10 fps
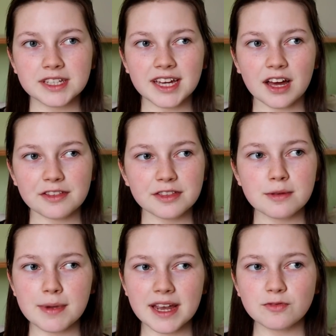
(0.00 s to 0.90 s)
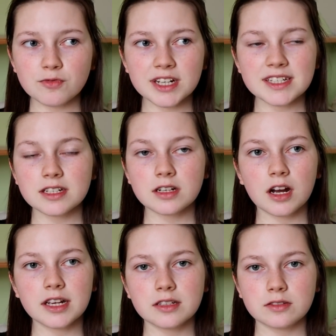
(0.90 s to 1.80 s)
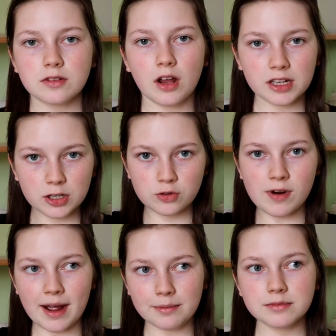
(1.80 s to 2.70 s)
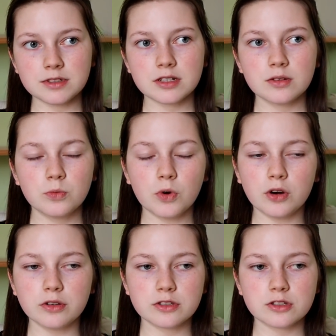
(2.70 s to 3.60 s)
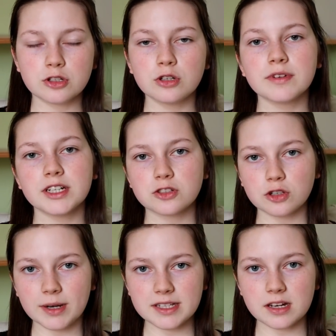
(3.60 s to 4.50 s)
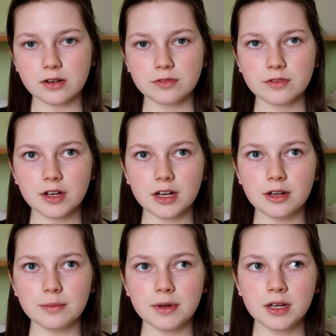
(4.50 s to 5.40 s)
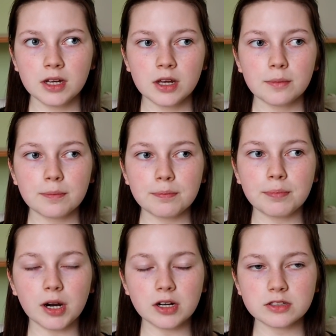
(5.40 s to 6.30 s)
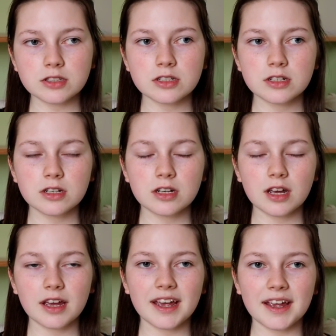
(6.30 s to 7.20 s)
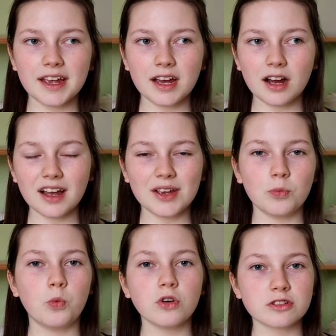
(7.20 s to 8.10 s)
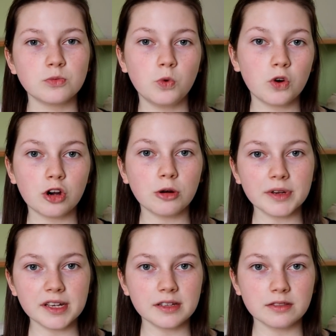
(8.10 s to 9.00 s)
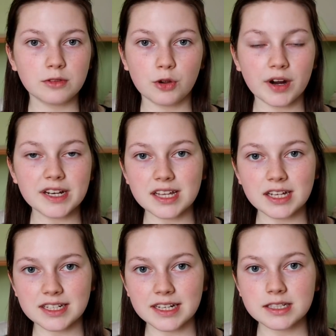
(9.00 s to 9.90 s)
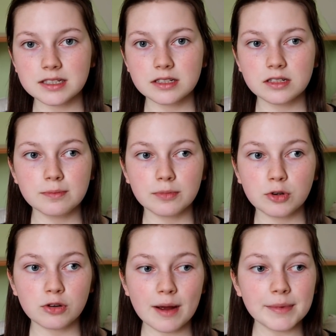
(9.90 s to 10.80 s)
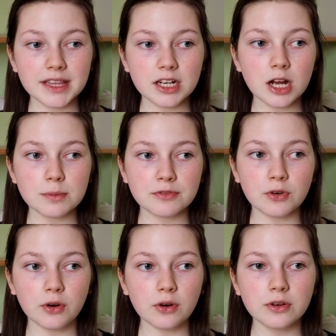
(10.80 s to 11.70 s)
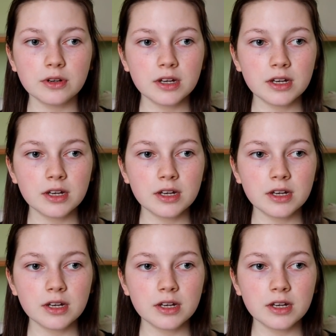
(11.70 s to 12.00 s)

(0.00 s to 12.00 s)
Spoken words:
yeah, I think the main reason I like crammed was to reassure myself, but it wasn't what got me the grades that I did. Cramming the night before